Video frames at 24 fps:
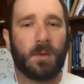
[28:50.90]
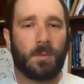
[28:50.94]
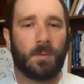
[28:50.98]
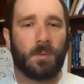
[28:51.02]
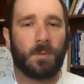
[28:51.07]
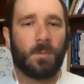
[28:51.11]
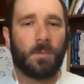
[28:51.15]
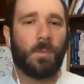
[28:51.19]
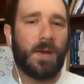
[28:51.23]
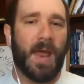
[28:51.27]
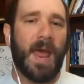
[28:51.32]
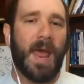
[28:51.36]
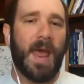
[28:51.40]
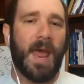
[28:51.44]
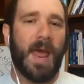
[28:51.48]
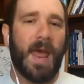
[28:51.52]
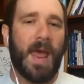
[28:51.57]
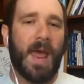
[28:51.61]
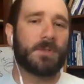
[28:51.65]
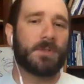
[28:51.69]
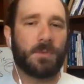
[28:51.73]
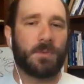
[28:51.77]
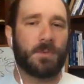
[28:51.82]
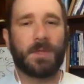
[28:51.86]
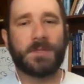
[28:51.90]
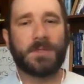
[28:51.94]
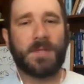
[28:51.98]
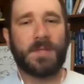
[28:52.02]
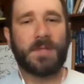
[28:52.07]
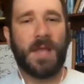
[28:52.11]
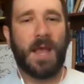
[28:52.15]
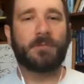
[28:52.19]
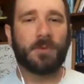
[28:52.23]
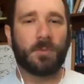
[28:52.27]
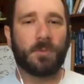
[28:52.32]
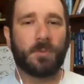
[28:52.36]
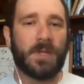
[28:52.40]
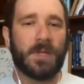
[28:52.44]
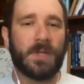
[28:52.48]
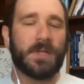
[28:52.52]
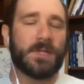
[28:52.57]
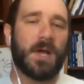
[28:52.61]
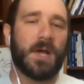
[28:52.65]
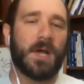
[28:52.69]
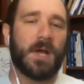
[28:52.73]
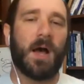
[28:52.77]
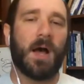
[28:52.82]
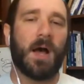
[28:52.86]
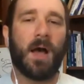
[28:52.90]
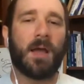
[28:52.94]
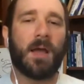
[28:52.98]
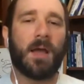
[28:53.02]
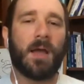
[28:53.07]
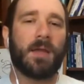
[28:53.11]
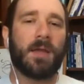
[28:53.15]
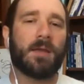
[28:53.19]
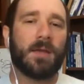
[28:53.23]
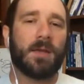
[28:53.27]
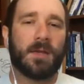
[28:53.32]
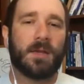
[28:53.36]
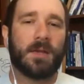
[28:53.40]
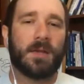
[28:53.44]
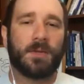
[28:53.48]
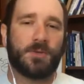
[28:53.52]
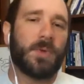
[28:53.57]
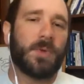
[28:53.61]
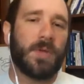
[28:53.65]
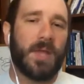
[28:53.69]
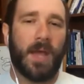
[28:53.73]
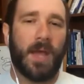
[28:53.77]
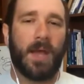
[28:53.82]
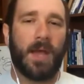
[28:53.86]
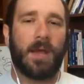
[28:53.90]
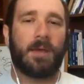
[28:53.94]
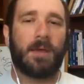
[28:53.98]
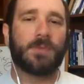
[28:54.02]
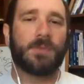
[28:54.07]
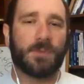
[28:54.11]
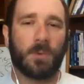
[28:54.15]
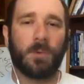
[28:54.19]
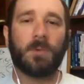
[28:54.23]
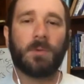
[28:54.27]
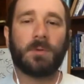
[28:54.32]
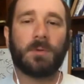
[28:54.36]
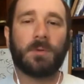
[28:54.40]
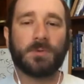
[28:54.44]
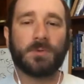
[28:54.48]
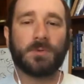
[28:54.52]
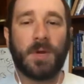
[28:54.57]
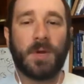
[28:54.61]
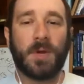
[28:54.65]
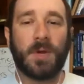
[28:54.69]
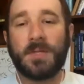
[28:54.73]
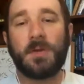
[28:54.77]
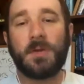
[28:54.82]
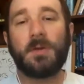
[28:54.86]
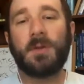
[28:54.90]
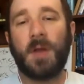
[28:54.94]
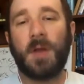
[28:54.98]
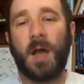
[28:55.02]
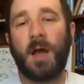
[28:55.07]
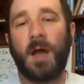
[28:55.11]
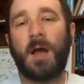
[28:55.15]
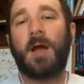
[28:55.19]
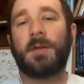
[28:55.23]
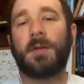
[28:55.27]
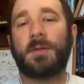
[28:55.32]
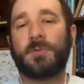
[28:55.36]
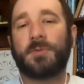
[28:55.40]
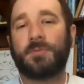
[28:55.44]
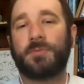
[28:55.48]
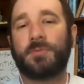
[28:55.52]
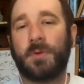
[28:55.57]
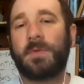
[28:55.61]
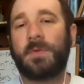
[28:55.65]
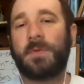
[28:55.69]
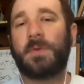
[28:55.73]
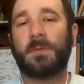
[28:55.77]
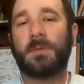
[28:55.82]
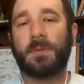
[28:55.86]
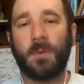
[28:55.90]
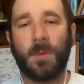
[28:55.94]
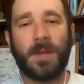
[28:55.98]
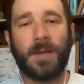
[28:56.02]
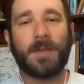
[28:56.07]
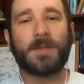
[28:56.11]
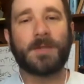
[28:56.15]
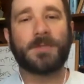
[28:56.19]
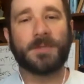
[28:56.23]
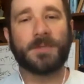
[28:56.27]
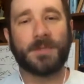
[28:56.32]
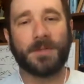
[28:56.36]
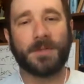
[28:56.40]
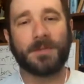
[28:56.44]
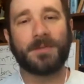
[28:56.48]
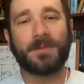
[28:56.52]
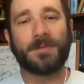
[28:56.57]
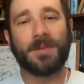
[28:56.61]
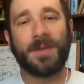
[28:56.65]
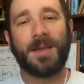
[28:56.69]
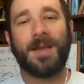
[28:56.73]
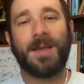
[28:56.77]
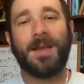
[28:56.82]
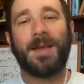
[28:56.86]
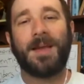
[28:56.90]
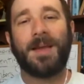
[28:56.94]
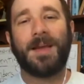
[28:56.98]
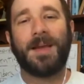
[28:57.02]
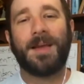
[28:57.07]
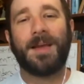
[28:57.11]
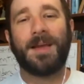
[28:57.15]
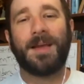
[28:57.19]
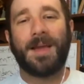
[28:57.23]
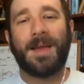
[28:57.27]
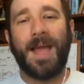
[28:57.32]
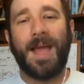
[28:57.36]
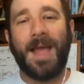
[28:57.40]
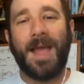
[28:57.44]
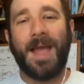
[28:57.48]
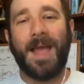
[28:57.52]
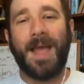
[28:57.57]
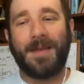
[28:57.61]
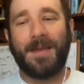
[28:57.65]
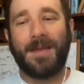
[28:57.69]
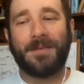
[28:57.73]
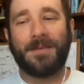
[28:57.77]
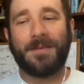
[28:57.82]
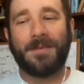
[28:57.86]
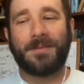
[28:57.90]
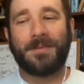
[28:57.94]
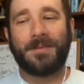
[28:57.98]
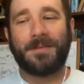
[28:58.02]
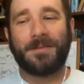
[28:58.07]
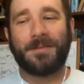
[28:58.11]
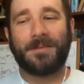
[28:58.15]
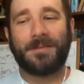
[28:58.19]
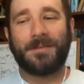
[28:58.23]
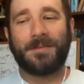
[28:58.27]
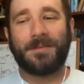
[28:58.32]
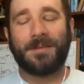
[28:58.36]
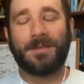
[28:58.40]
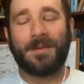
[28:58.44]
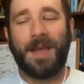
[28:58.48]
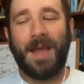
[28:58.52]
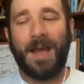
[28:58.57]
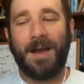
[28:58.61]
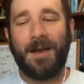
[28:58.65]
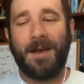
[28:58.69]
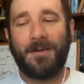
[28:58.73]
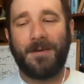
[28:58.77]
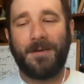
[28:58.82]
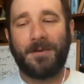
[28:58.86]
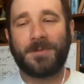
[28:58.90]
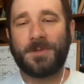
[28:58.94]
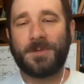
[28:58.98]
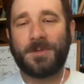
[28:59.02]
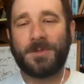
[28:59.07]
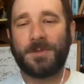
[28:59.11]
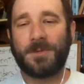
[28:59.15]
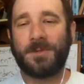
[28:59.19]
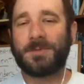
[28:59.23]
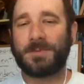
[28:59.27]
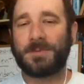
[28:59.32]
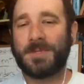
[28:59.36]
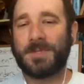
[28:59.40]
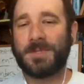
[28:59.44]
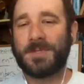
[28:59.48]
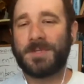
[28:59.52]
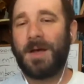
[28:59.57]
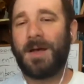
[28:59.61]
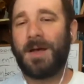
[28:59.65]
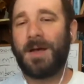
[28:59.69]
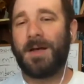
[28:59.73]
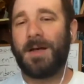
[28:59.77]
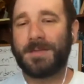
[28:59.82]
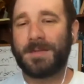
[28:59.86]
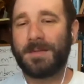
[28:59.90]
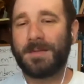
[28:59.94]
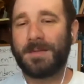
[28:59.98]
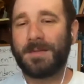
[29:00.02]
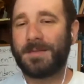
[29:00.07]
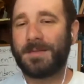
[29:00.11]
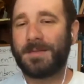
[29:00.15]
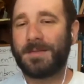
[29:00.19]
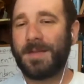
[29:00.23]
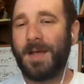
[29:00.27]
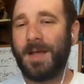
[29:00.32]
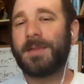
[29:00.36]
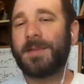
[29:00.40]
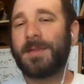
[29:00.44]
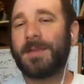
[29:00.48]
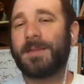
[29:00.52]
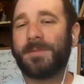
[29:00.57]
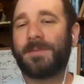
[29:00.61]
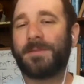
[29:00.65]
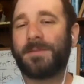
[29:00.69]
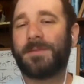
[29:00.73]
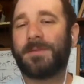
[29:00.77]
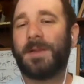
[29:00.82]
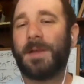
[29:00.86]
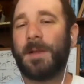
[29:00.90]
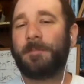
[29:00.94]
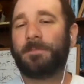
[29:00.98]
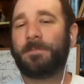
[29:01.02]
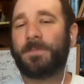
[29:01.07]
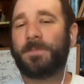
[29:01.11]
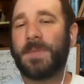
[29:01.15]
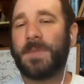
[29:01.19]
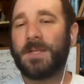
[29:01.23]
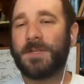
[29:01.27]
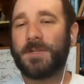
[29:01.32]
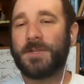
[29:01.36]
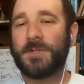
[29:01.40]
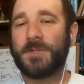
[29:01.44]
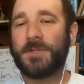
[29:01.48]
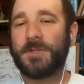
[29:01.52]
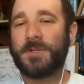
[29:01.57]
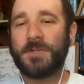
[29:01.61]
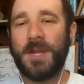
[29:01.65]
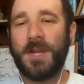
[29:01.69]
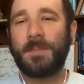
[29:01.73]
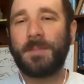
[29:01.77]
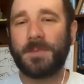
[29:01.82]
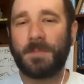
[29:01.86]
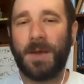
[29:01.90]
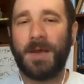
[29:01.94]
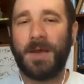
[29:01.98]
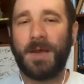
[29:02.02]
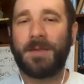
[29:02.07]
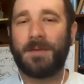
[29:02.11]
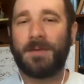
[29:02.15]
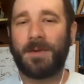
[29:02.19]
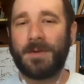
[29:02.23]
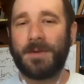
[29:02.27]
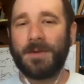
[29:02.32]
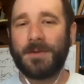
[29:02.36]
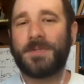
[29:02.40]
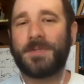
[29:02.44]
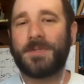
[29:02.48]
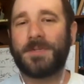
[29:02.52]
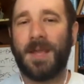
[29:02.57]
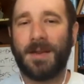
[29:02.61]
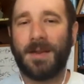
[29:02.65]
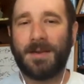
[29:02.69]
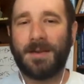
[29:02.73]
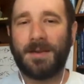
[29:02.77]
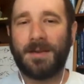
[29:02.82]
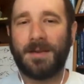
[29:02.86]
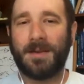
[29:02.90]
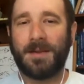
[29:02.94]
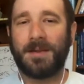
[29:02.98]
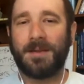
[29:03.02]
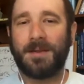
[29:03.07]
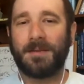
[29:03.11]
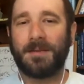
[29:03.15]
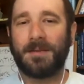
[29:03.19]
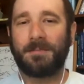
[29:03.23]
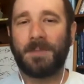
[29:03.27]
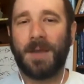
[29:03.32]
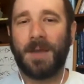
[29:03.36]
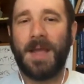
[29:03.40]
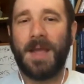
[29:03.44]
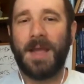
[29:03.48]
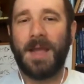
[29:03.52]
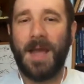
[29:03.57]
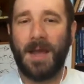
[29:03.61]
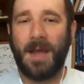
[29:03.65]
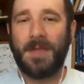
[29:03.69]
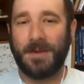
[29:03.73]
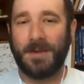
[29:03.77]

What happens to us after we die? Do we have souls? Right? These are not trivial questions and how students respond to the science is shaped by their understanding, by how they